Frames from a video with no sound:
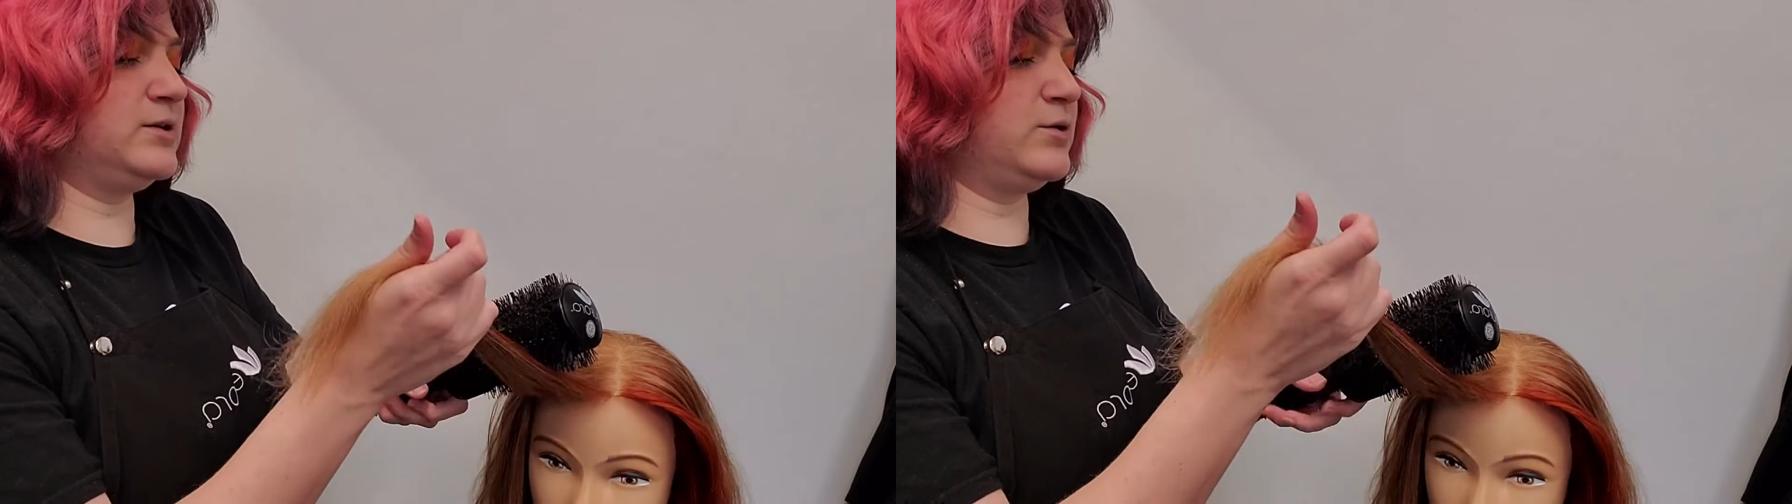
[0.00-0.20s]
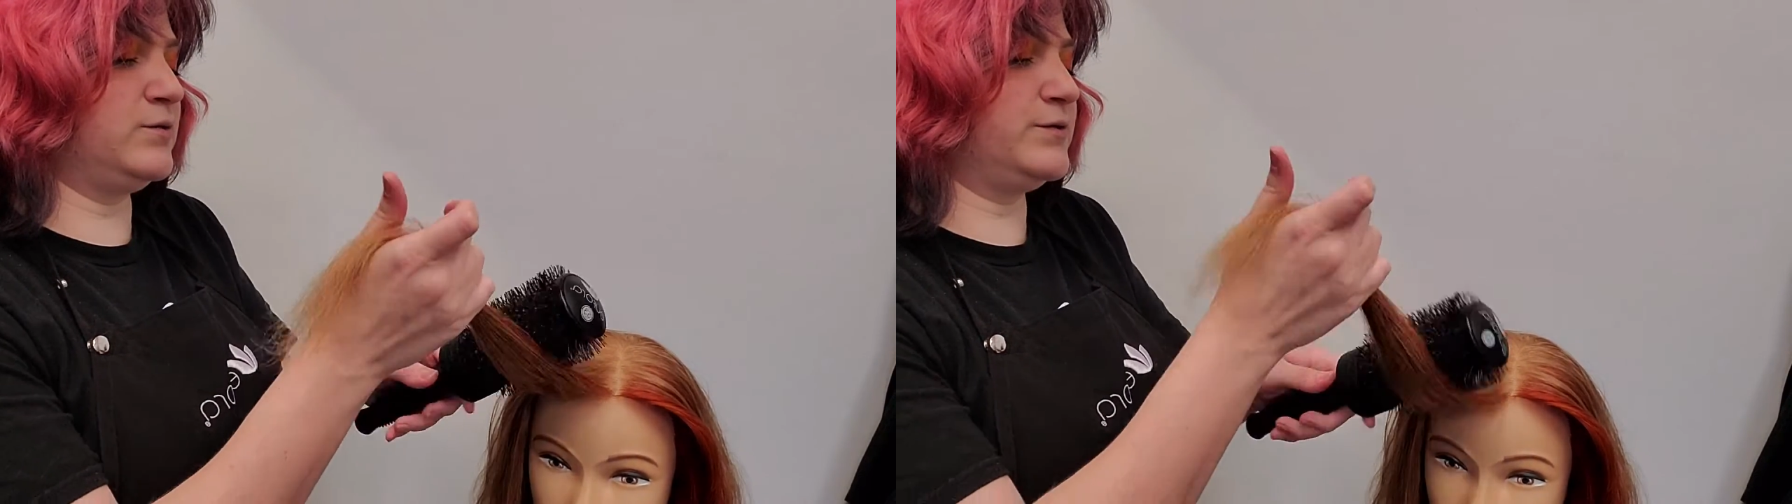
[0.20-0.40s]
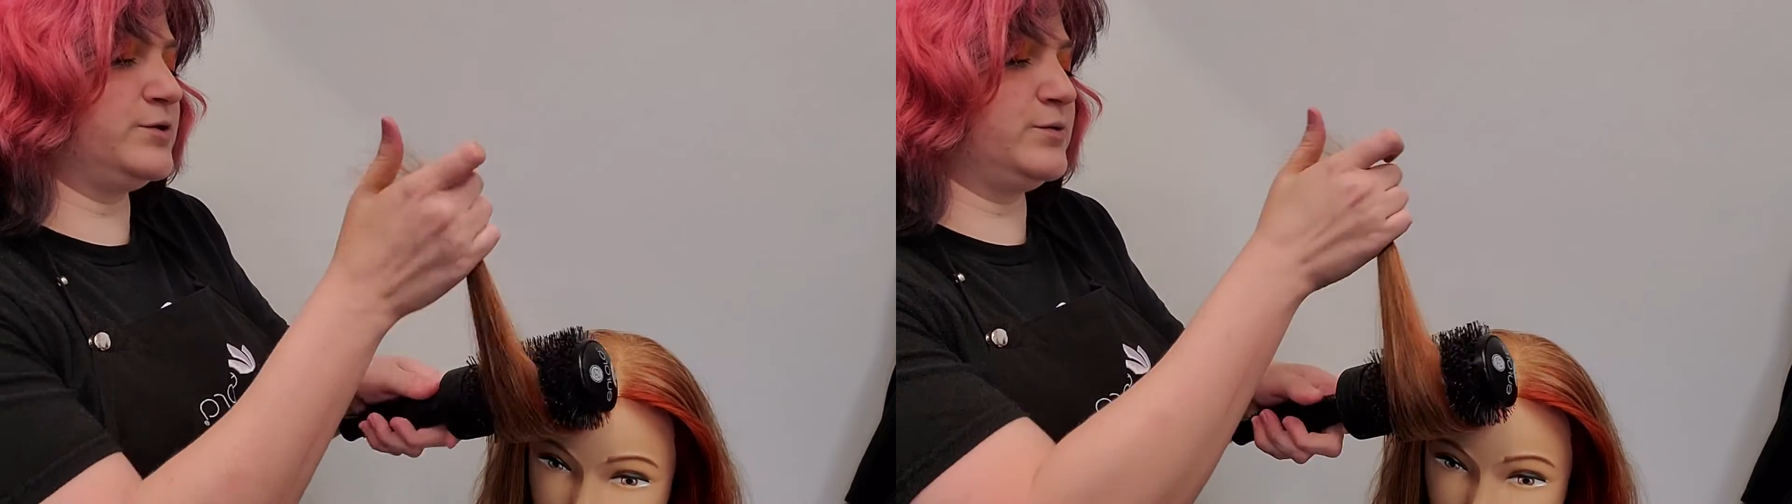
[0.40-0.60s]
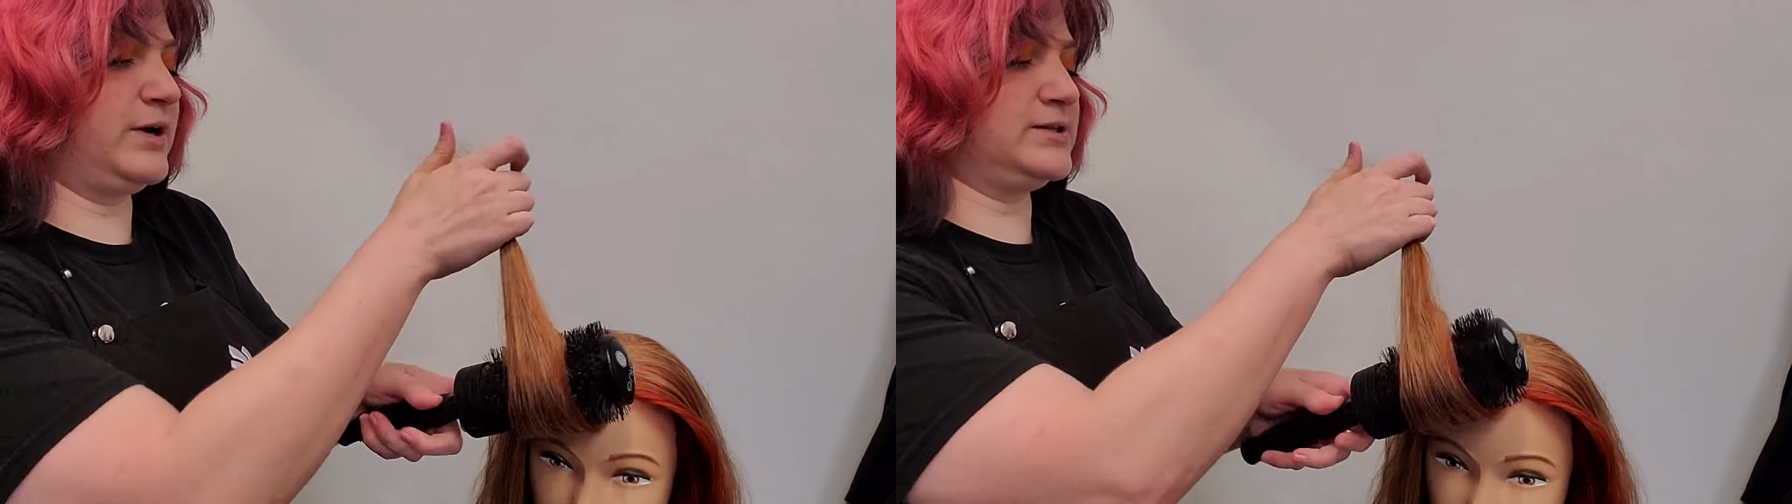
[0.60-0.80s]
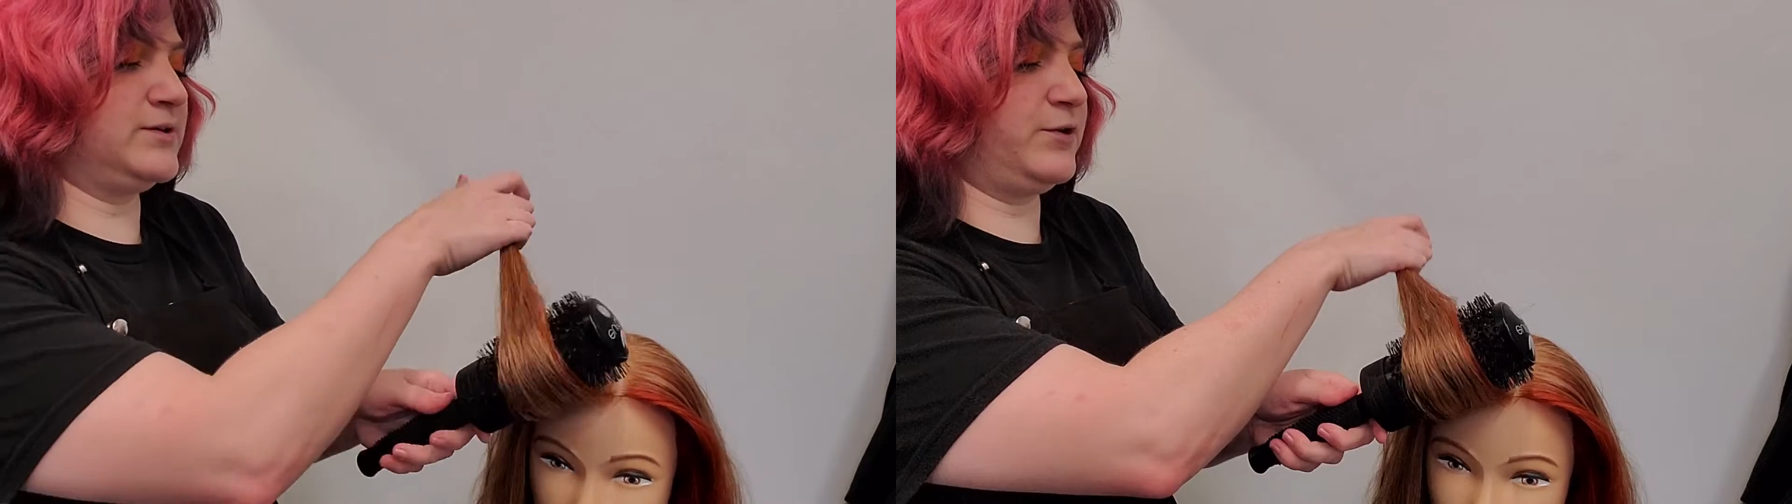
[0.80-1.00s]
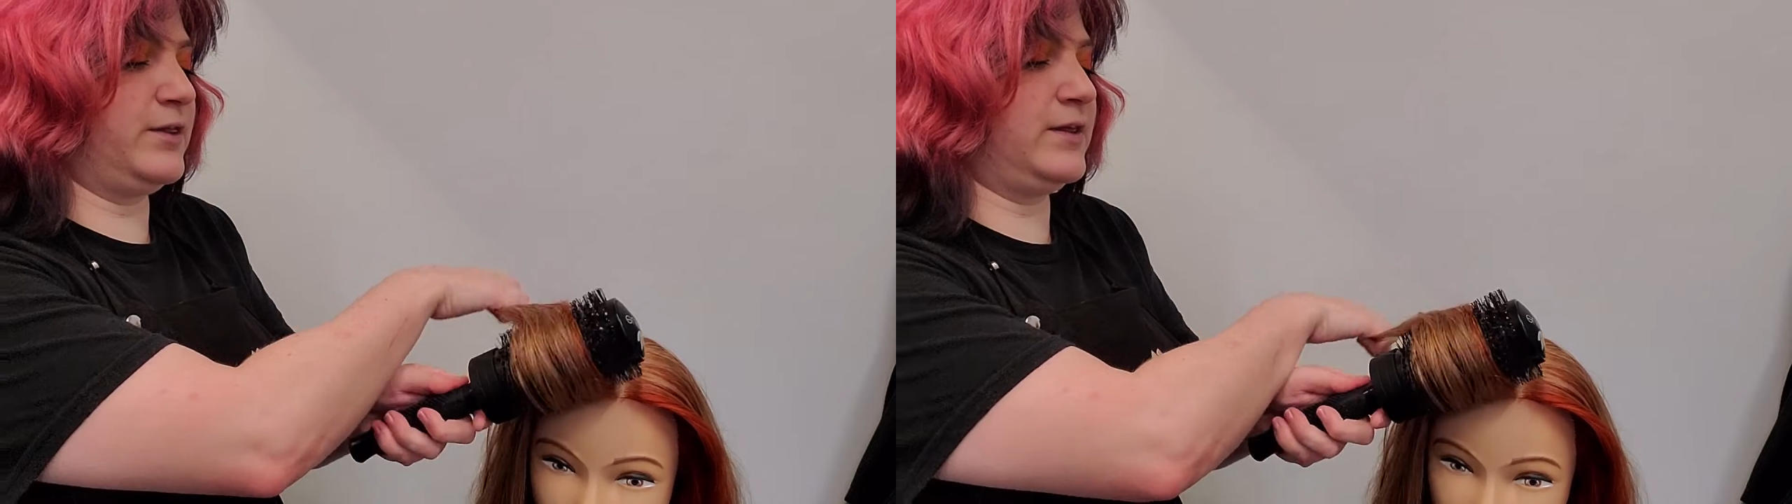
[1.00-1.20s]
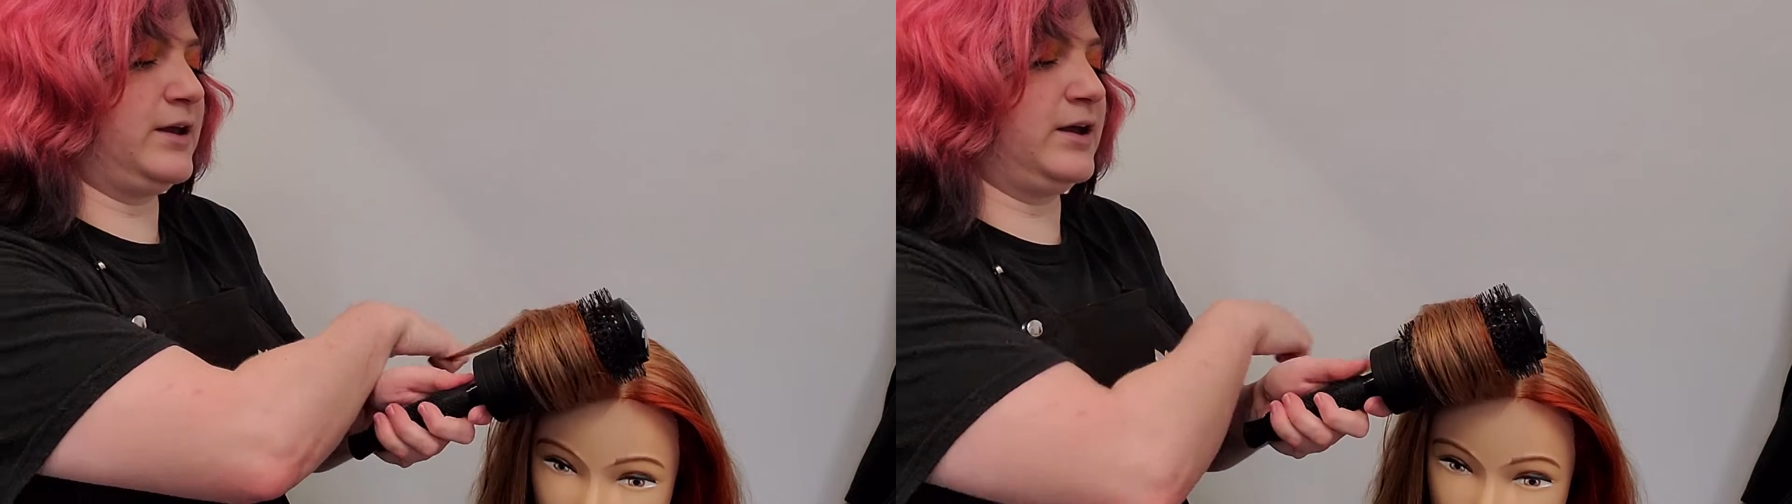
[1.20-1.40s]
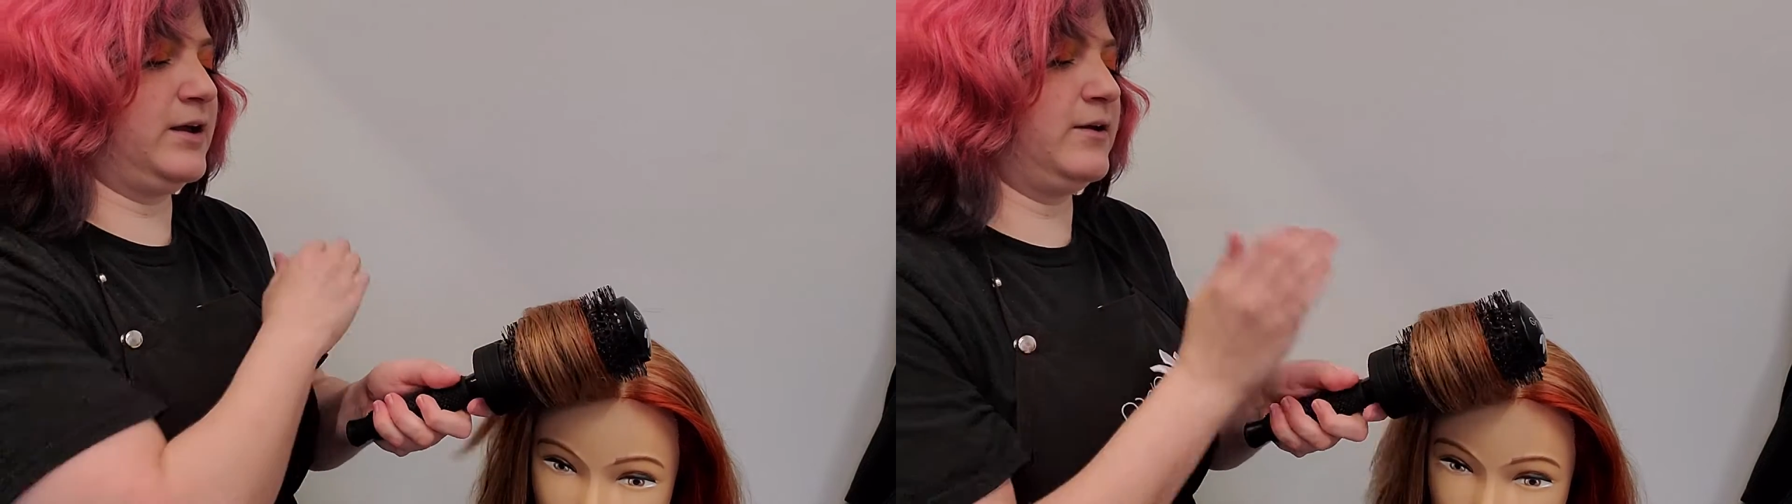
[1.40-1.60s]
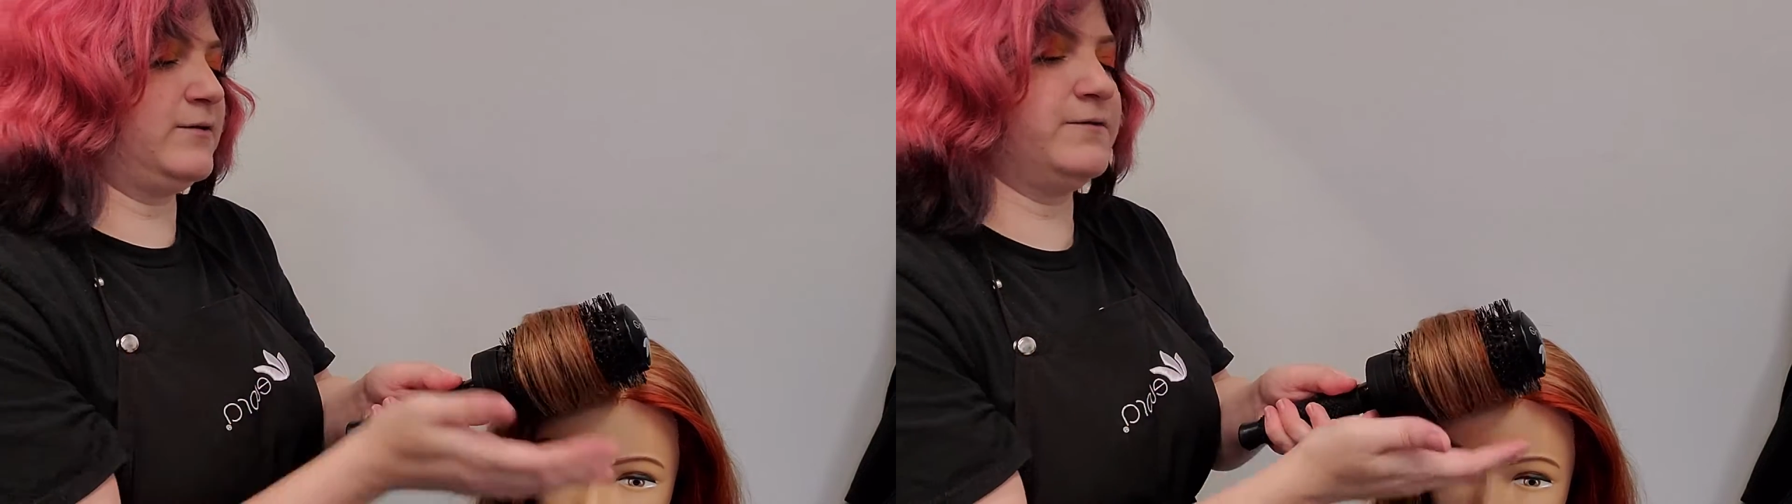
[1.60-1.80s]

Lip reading: over-direct everything